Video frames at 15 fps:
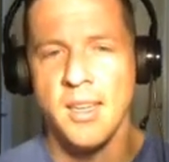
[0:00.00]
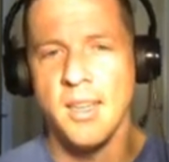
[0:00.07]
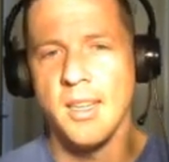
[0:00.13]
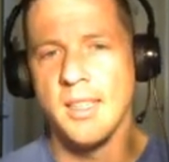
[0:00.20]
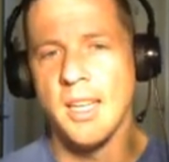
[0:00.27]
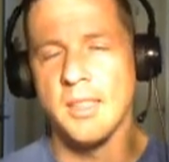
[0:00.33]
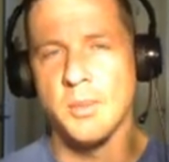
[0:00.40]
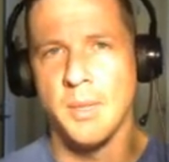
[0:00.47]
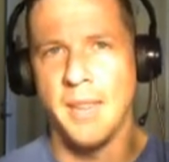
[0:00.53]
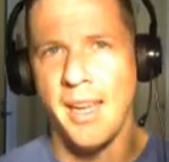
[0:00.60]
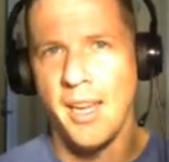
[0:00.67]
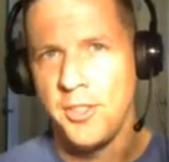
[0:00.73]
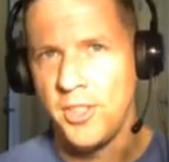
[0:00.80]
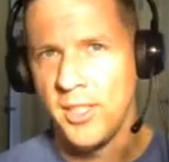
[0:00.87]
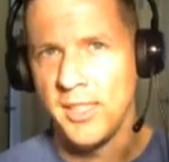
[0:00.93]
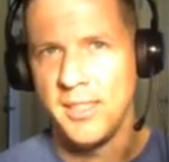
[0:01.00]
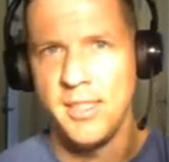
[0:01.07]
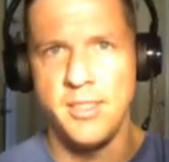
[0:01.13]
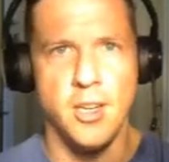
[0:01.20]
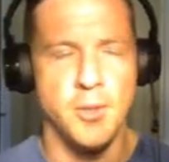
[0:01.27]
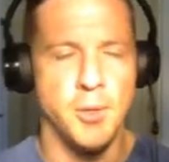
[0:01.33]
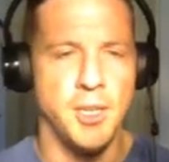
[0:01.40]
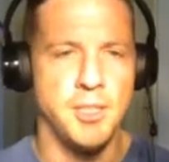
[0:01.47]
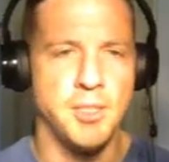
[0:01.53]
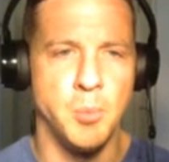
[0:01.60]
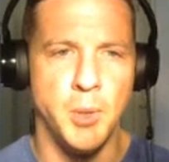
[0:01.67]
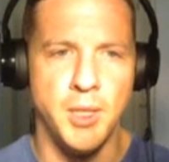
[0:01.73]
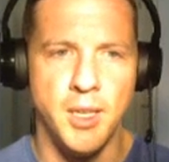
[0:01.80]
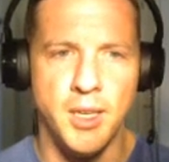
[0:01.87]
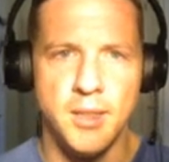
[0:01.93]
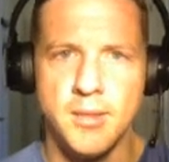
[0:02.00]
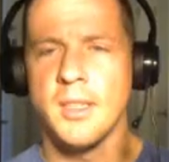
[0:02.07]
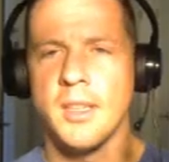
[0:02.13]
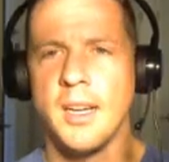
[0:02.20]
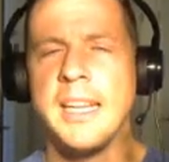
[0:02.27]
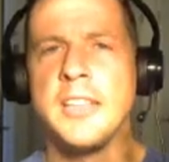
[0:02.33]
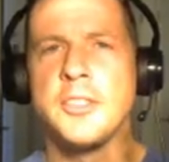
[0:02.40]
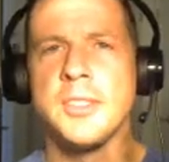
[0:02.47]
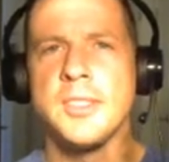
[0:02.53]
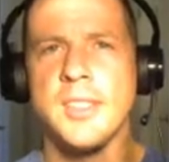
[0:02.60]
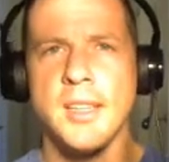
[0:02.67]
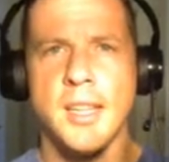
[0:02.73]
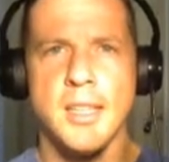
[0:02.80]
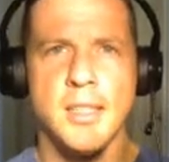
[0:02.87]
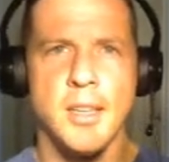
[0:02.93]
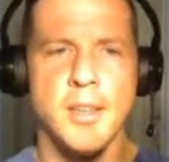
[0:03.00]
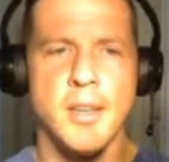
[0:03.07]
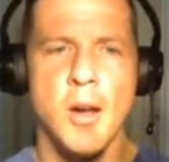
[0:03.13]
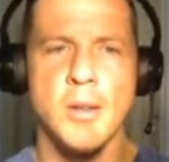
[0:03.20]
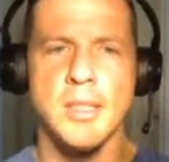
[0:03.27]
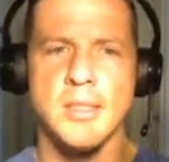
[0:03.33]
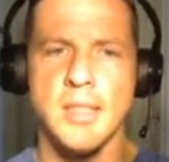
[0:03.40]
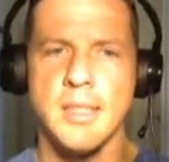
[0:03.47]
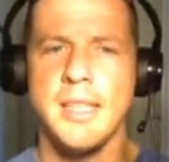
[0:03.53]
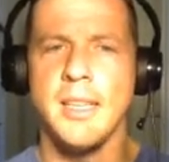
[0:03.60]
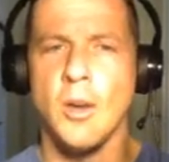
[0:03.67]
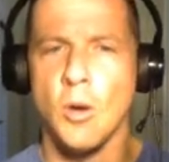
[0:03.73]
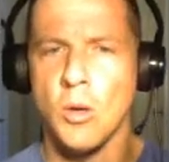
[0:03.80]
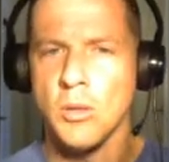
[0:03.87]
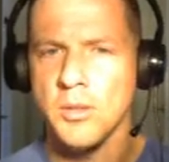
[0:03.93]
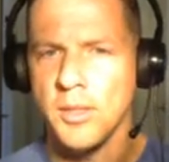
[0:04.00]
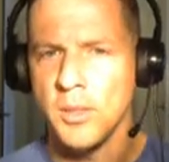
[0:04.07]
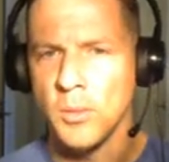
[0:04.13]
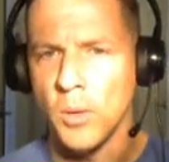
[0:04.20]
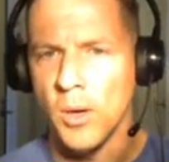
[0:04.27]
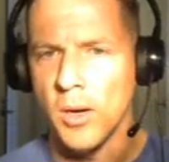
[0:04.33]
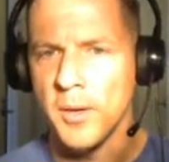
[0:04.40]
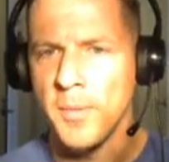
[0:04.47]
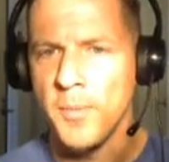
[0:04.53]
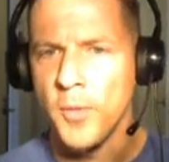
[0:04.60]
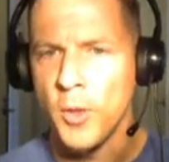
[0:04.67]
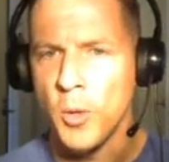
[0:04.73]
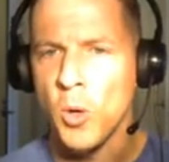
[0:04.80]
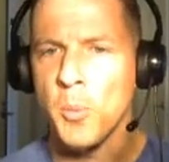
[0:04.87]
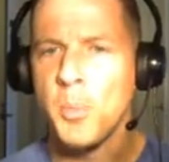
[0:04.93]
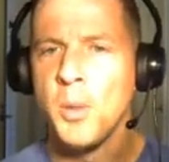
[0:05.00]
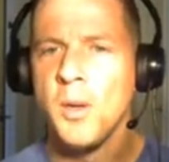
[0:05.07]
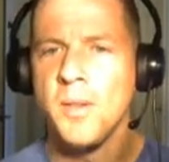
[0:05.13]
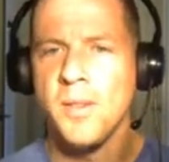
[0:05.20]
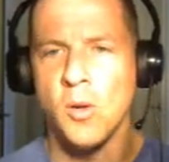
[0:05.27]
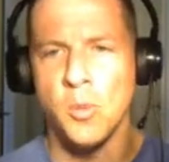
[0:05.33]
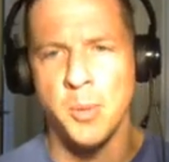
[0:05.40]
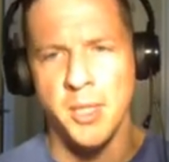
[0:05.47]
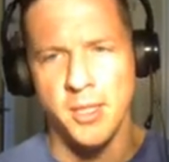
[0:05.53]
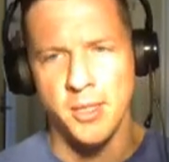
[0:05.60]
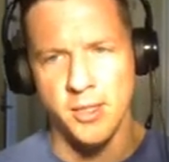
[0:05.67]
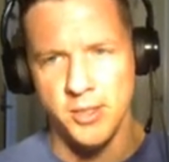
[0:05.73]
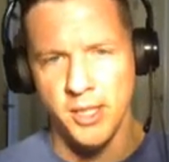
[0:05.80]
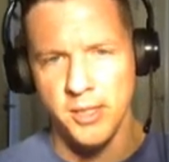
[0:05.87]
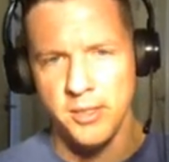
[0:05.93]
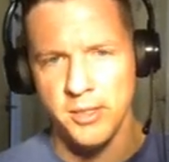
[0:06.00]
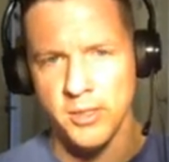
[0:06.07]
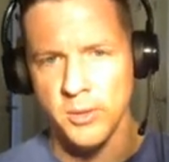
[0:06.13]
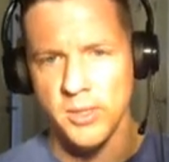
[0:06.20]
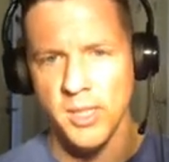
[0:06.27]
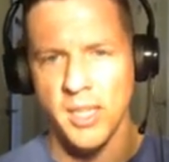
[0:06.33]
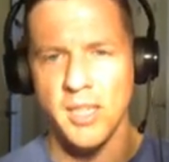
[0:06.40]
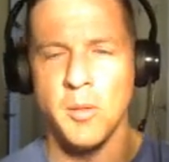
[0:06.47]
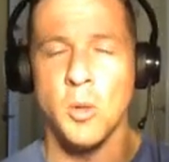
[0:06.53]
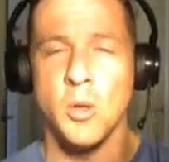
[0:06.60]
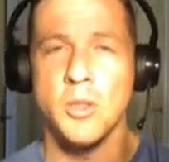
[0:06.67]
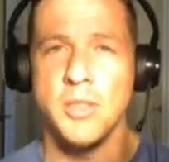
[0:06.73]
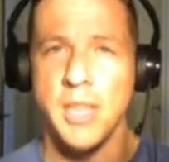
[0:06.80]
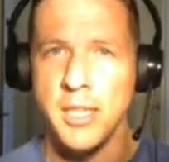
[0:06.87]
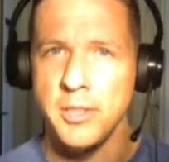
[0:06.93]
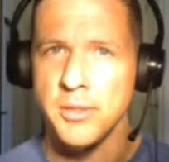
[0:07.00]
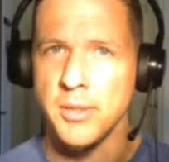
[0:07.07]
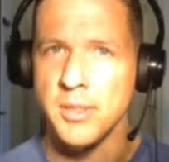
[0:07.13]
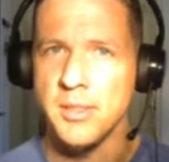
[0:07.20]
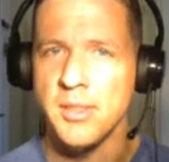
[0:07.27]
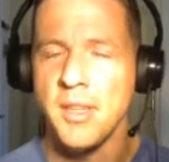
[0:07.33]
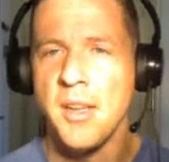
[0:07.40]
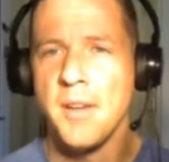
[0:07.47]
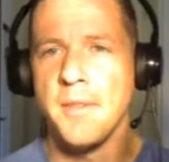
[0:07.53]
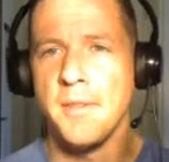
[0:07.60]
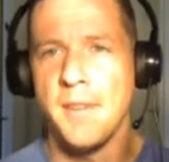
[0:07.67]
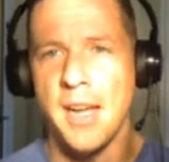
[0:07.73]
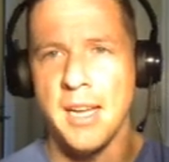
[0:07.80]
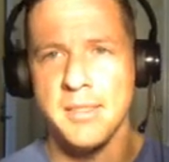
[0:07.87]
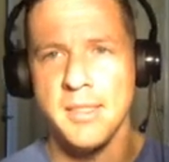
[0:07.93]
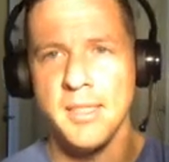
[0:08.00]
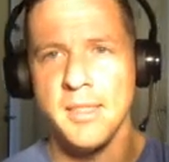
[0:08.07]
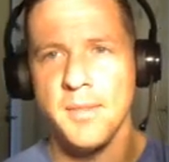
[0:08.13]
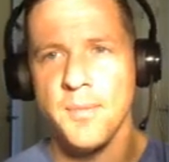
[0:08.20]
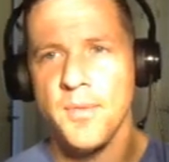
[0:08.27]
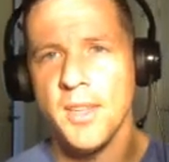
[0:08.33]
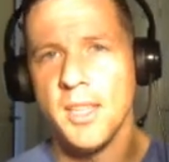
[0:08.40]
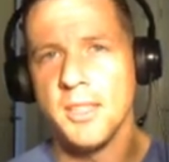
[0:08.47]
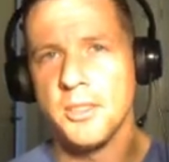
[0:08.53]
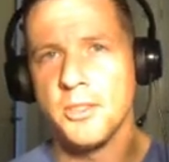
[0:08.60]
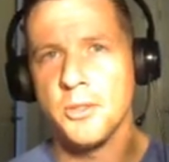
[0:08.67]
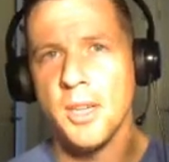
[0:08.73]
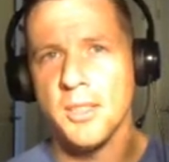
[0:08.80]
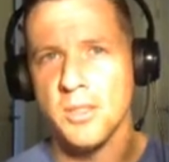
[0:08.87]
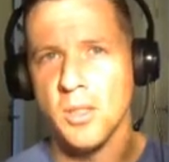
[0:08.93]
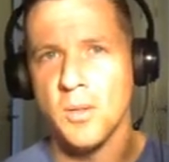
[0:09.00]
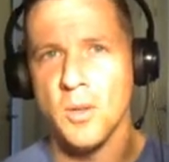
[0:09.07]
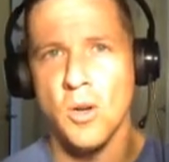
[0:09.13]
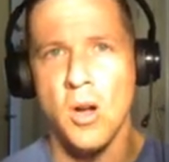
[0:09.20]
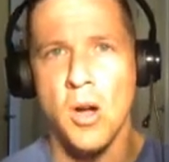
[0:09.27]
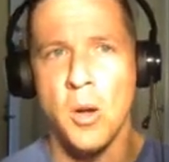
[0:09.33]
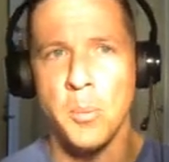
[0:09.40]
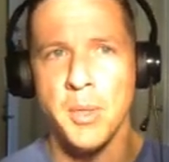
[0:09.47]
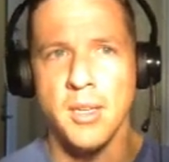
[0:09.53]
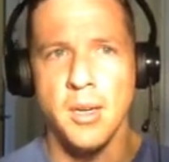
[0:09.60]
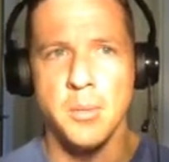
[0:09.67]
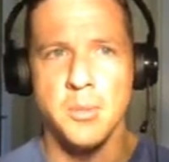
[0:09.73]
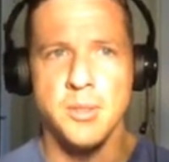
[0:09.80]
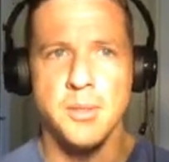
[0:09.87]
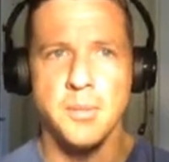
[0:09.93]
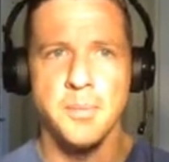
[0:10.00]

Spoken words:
And that's when aging and degeneration begin. An interesting thing to note is that the older you are, the more PUFA will be in your tissues and the more dangerous fasting and stress overall becomes.